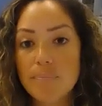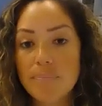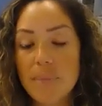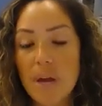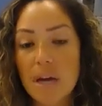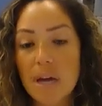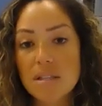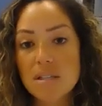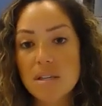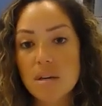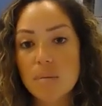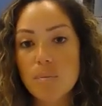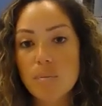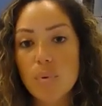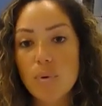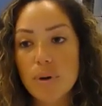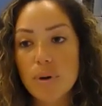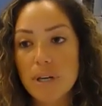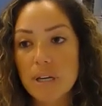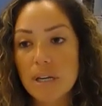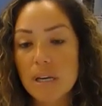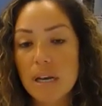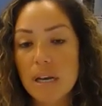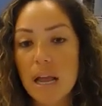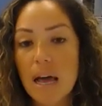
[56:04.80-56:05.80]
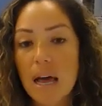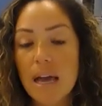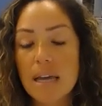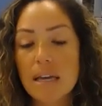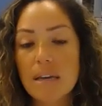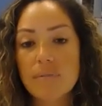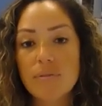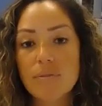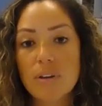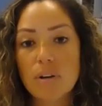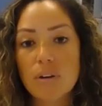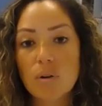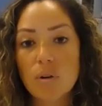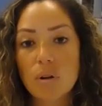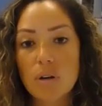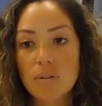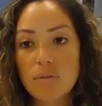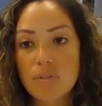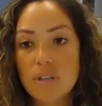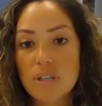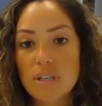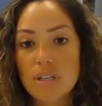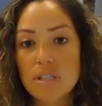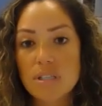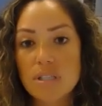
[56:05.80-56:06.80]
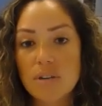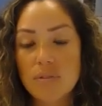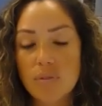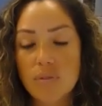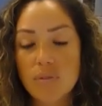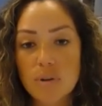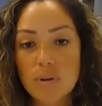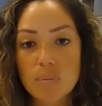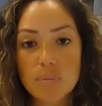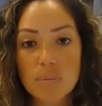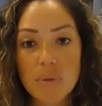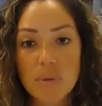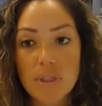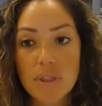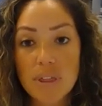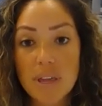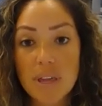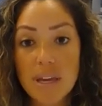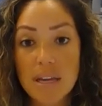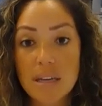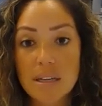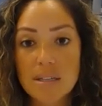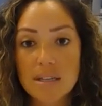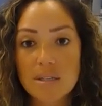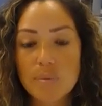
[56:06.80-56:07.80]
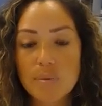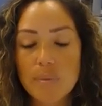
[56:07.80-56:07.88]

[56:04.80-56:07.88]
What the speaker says: at some point in life, and all of these different things.